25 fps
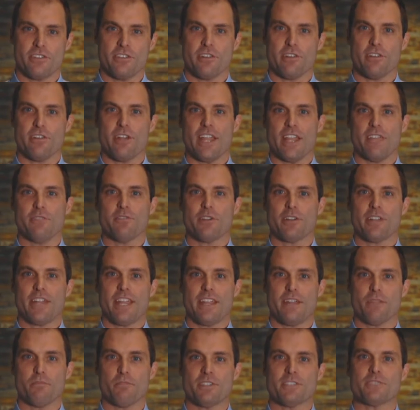at our Averitt
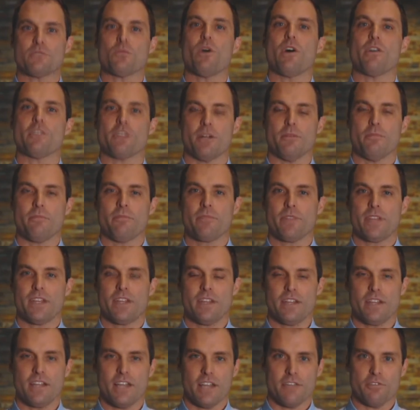campus, welcome.
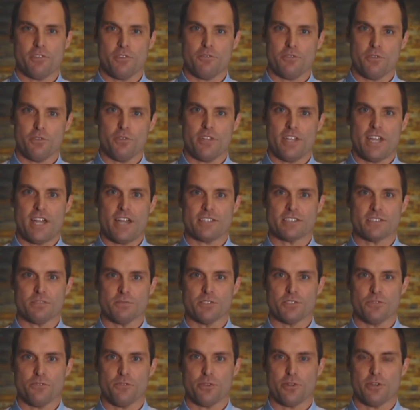I have a few
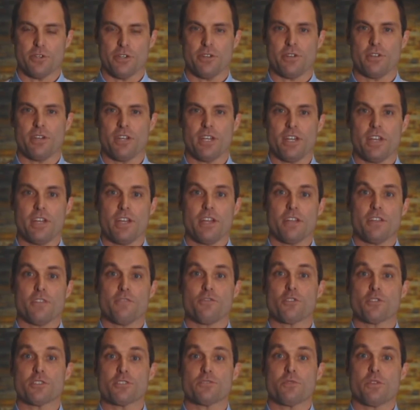announcements for you. The
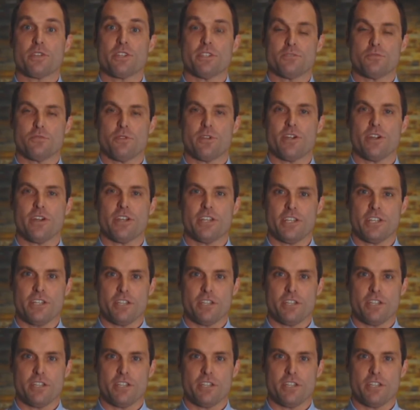first one is regarding